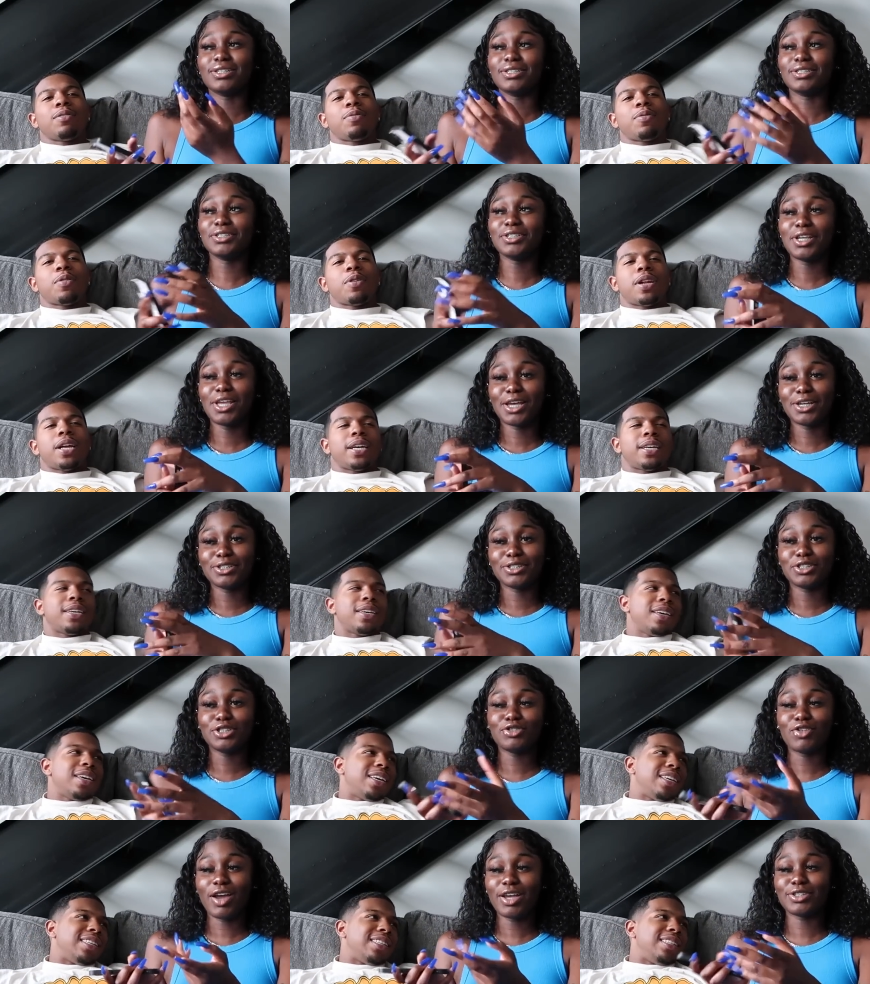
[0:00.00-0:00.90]
Speaker 1: good. Second, she like,
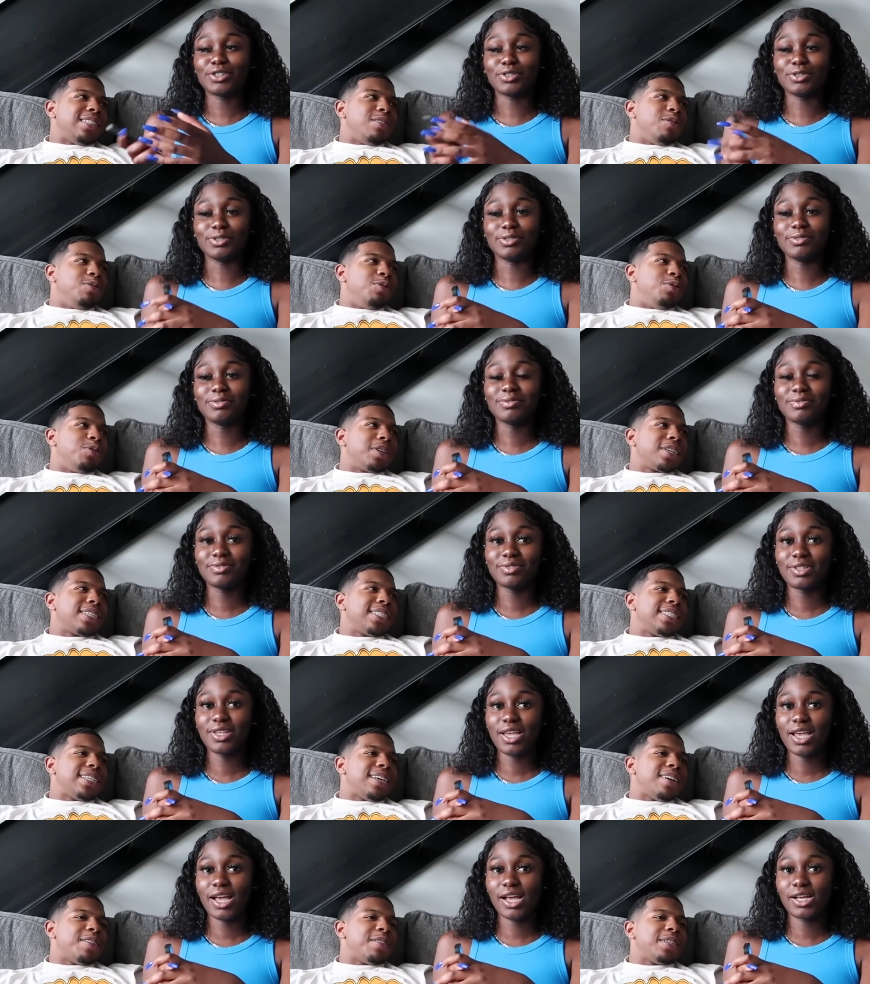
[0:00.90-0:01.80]
she tried you. You drunk
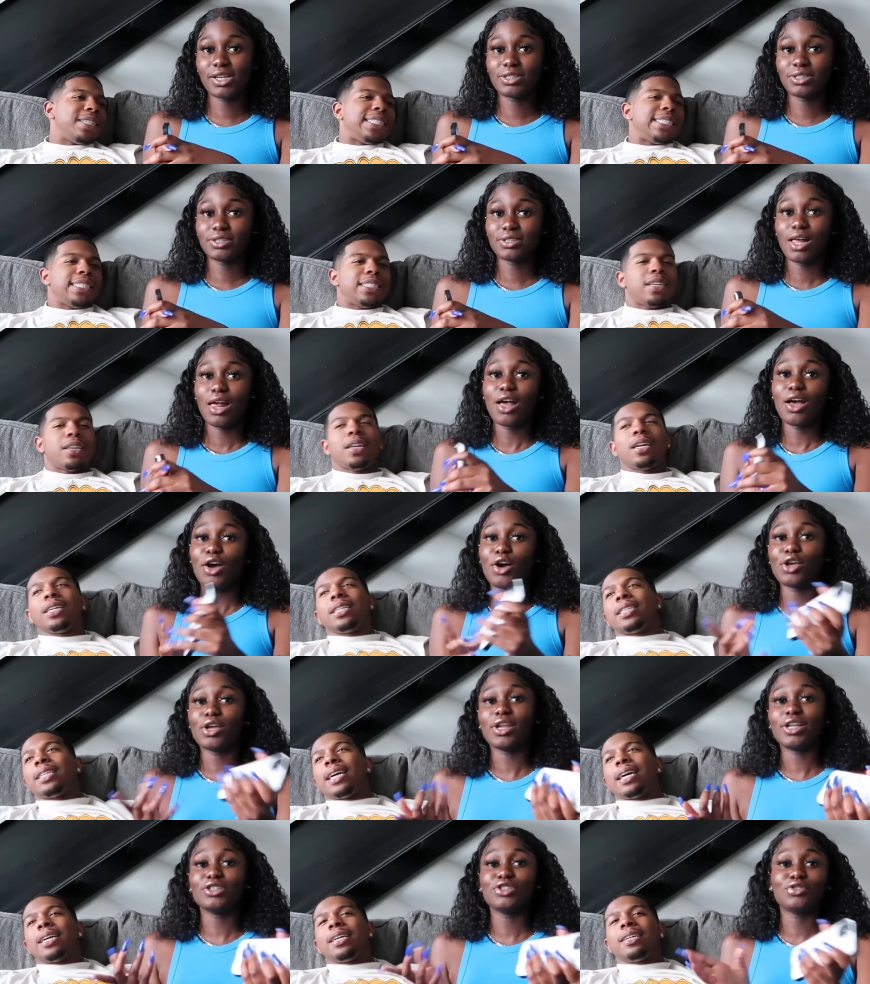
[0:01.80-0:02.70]
as hell and shit like,
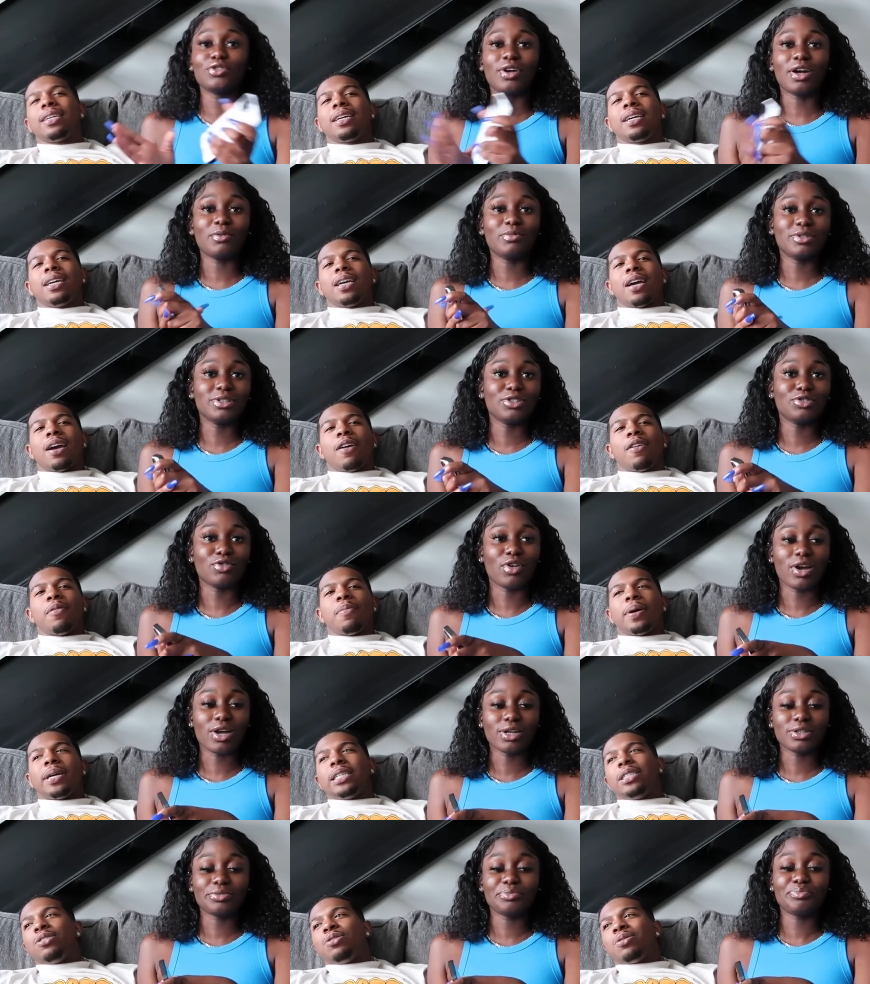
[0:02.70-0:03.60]
that. That's true.
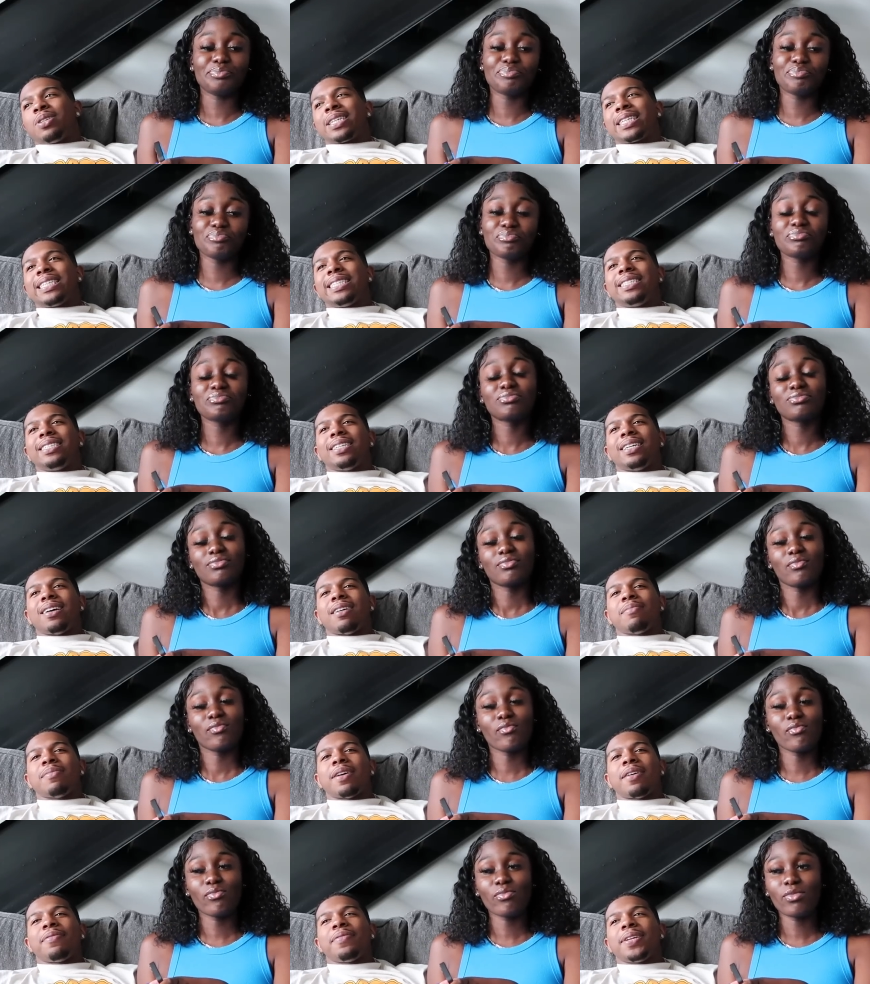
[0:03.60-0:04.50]
Everybody drunk as shit.
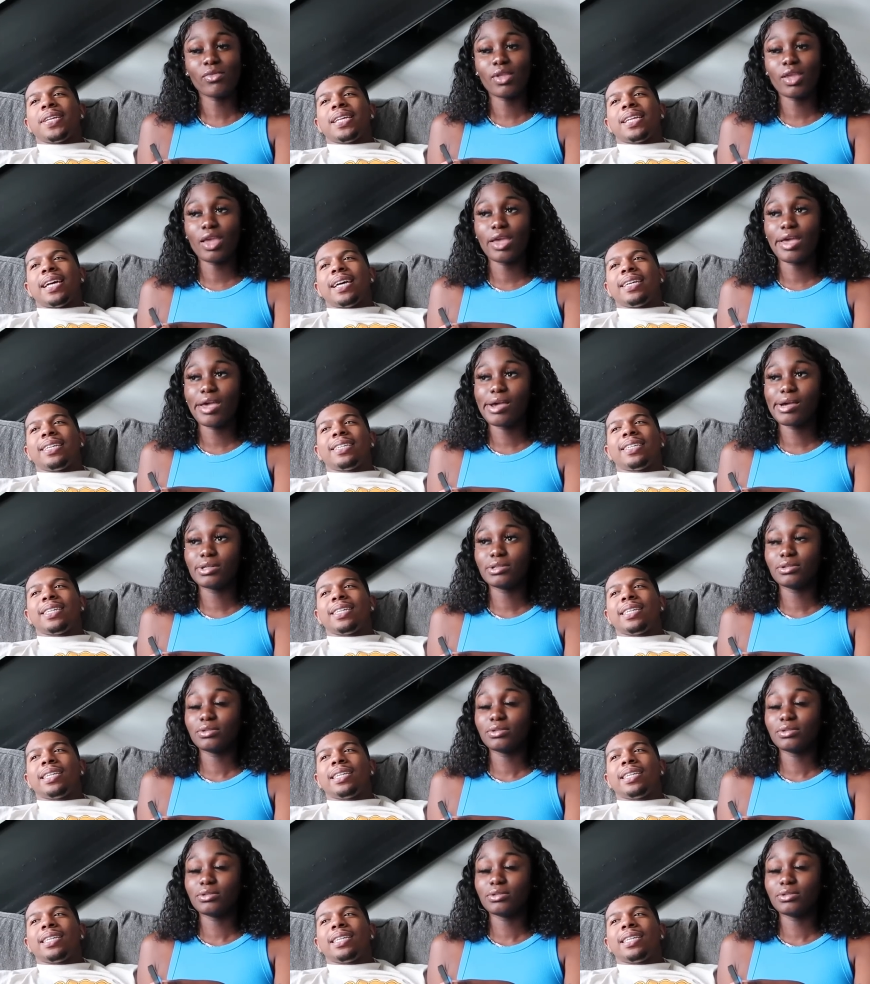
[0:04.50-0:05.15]
I'm not finna like,